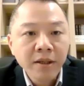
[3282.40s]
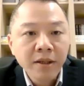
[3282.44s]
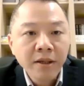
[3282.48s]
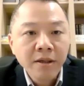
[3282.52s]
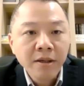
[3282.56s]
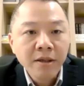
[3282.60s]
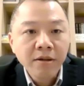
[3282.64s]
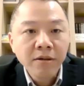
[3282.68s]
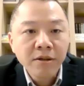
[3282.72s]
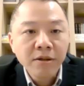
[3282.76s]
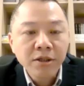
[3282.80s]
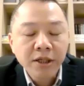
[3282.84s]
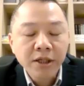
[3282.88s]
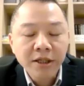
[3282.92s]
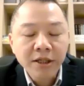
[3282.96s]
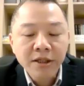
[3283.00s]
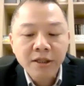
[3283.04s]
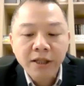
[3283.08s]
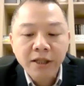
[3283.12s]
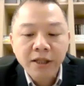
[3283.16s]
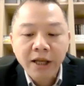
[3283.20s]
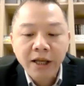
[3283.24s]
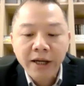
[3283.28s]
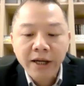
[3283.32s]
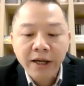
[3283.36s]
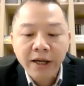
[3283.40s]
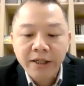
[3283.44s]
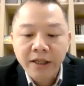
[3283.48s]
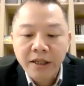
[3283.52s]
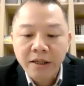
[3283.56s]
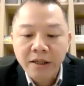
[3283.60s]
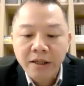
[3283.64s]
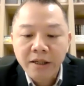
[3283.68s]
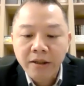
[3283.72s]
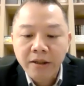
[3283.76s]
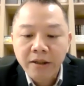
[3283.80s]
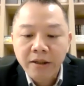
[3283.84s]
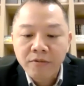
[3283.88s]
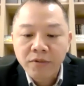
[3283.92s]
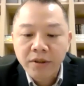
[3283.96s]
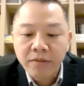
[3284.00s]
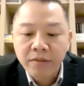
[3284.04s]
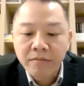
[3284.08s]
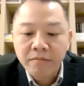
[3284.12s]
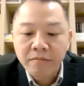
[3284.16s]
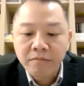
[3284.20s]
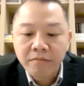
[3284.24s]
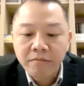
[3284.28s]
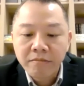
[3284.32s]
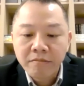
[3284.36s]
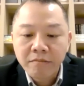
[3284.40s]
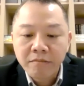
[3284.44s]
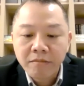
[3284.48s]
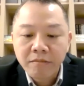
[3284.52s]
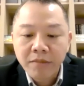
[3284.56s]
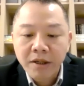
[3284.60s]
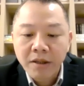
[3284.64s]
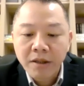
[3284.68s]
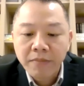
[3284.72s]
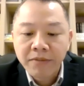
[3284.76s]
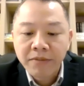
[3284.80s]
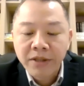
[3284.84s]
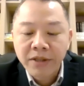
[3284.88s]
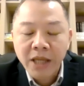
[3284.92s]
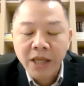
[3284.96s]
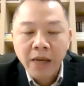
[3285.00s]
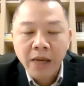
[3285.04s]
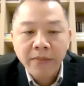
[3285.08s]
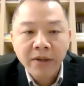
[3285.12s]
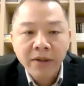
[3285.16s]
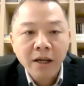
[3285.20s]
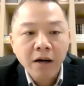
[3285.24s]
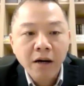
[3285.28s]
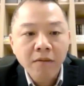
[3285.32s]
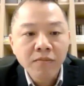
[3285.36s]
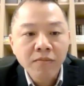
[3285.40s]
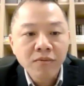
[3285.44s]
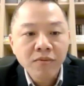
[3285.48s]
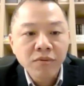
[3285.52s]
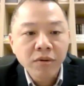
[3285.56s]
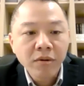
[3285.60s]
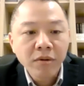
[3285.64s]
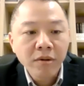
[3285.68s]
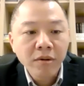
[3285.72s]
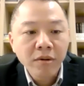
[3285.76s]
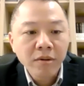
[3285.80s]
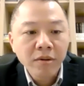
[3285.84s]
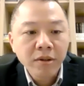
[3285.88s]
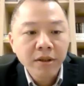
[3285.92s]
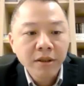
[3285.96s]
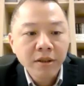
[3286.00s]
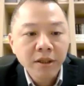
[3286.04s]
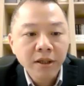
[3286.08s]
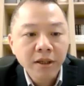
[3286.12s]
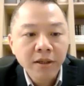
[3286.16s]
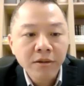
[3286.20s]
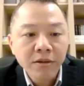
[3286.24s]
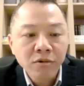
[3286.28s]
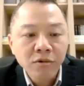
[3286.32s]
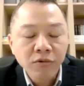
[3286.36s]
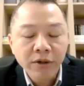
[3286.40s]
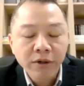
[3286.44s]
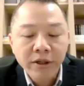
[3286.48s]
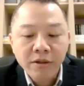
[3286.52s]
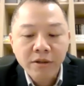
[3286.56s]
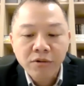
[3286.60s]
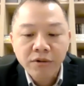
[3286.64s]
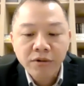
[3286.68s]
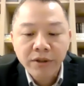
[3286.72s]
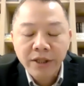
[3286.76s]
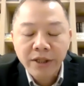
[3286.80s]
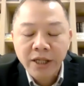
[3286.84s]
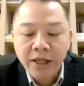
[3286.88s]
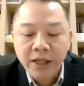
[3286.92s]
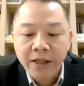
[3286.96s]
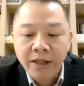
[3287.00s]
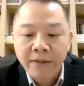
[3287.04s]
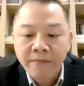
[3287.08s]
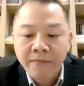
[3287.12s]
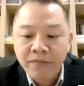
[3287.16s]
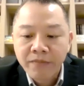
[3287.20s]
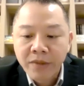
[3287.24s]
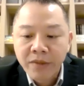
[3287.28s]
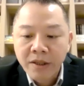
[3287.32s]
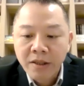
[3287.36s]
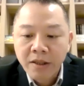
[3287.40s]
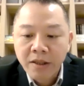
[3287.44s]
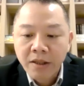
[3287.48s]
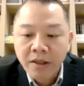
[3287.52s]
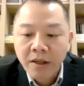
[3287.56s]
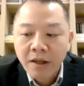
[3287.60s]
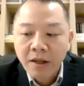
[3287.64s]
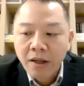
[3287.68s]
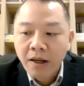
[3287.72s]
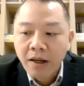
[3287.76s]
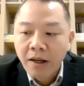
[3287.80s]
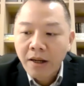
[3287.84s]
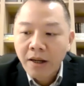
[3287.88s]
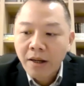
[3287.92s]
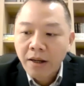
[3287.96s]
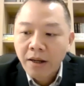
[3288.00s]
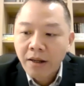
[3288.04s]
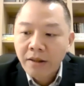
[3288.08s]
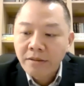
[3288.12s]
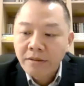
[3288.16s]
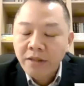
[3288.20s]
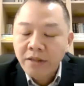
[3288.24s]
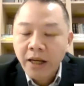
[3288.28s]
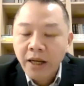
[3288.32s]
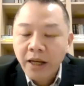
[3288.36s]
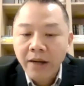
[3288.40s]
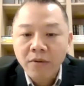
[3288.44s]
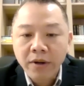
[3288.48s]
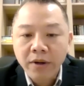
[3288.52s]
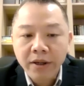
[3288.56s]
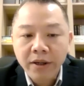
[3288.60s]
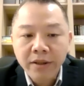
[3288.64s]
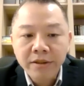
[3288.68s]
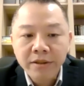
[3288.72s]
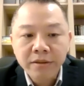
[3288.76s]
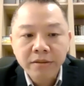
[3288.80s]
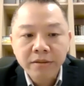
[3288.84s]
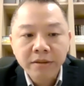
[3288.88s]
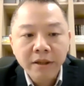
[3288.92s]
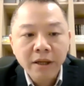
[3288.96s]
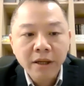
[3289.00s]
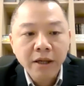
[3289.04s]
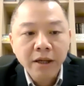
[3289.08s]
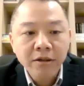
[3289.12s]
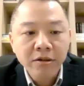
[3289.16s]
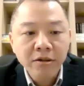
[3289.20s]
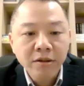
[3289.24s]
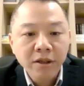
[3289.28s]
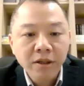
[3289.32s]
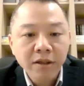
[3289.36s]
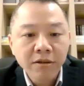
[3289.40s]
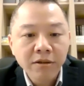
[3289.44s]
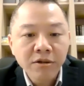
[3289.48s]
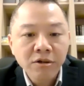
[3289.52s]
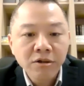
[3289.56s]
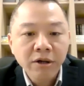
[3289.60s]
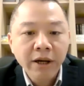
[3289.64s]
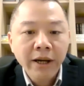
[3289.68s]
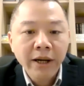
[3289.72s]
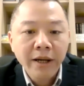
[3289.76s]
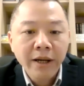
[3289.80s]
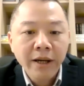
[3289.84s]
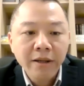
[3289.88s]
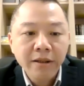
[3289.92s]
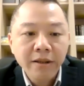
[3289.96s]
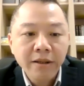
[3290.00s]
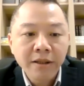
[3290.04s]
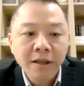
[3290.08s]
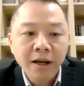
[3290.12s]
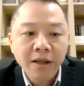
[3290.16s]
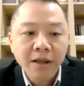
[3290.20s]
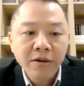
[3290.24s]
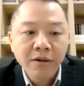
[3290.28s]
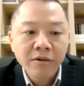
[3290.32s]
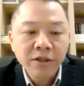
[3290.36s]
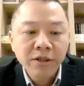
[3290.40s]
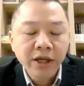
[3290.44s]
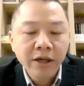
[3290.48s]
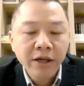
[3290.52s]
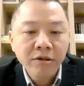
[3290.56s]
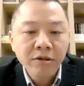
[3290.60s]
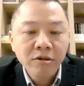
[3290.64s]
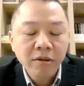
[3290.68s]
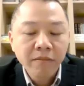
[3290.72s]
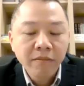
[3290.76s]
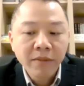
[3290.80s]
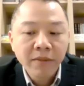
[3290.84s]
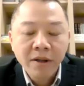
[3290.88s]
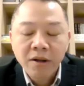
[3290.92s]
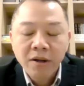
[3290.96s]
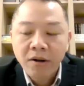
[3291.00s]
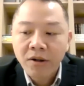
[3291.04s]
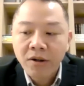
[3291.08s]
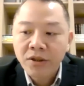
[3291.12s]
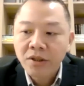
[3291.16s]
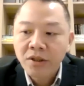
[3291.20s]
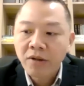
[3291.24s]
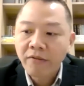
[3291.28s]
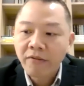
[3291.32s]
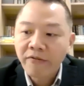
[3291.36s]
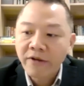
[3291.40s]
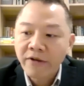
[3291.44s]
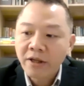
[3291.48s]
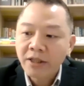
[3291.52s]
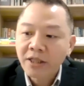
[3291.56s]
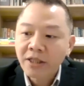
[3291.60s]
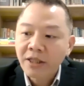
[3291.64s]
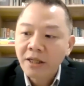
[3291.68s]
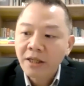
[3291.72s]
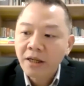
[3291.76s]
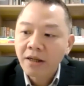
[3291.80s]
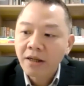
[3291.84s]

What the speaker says: it's just like when pandemic outbroke 2020, Taiwan actually attract a lot of attention because of its